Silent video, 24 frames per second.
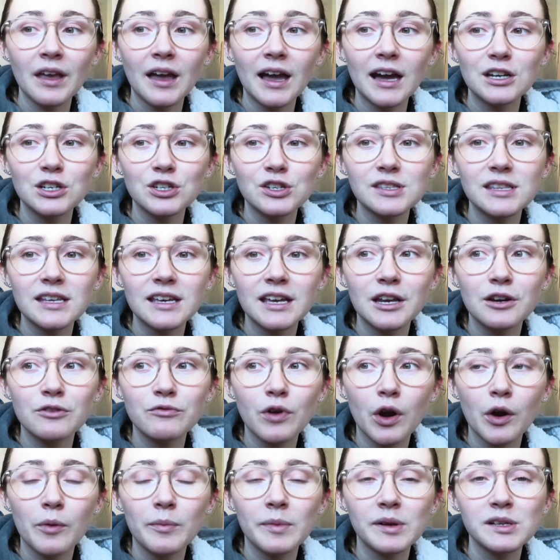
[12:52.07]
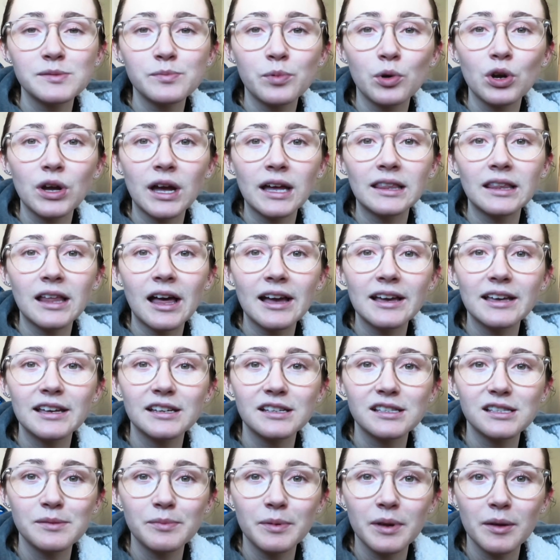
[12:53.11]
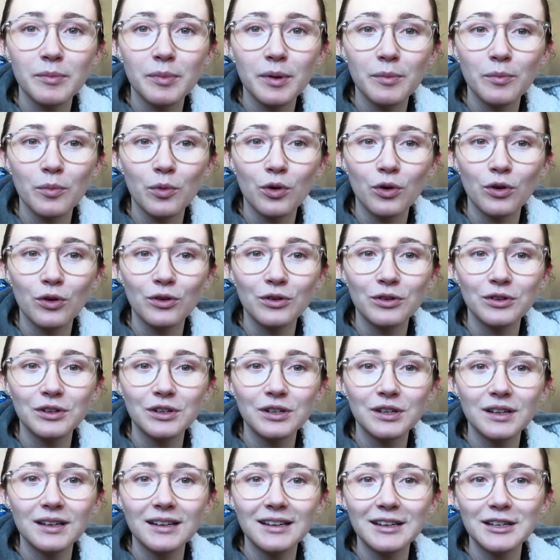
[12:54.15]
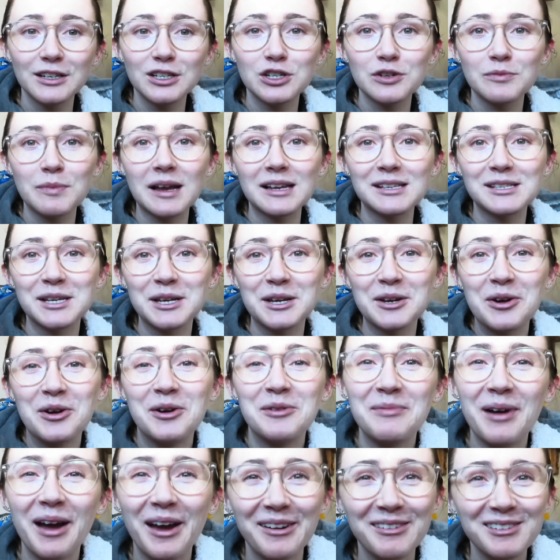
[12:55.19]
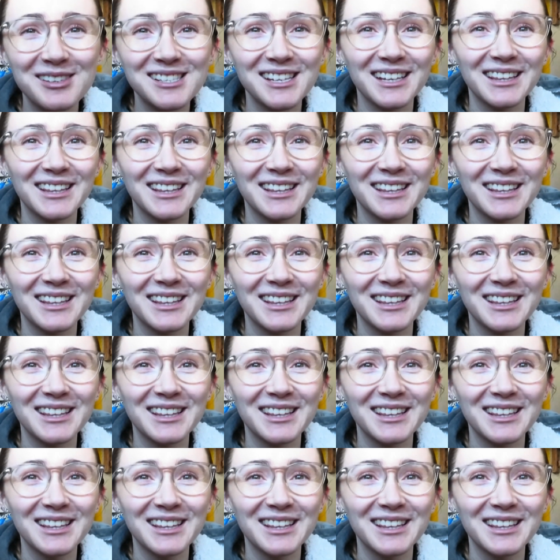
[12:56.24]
I just think in a romance book, I like it to be a bit more dramatic, almost.